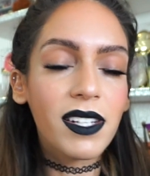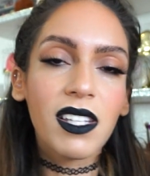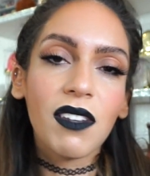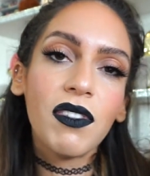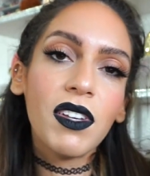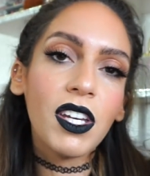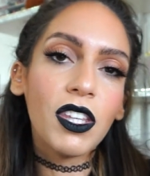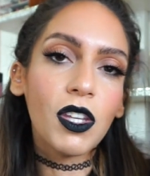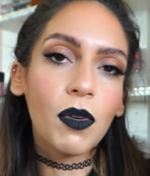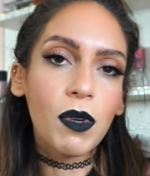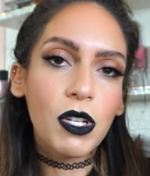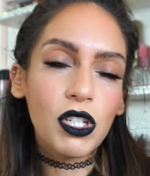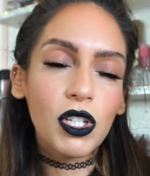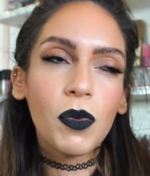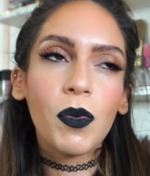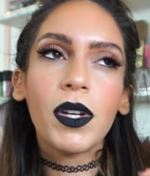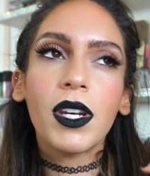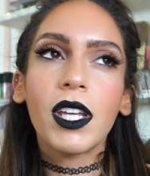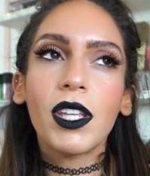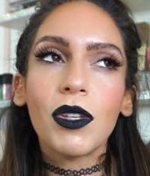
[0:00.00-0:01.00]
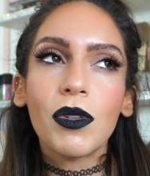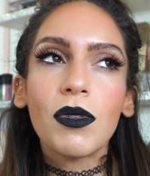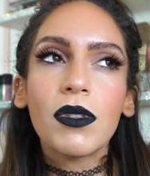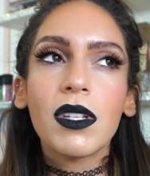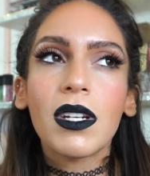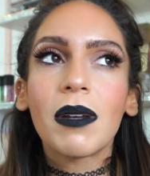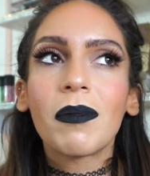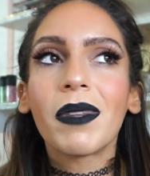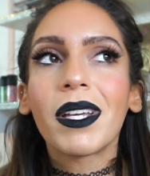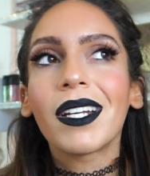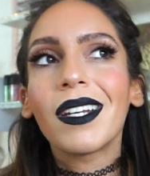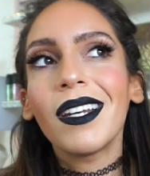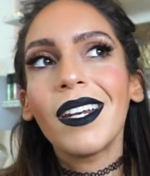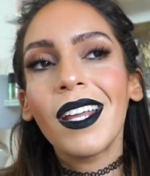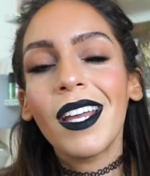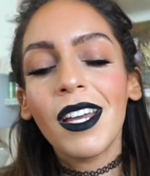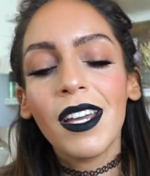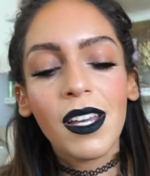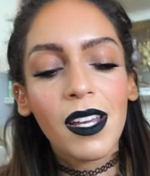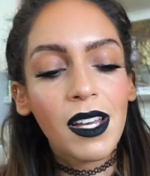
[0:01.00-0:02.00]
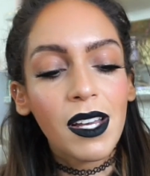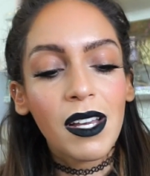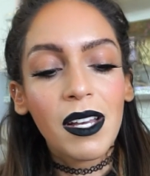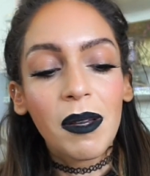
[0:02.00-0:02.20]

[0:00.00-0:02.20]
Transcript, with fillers: Cause I feel like the original one I used and I'm like, nah,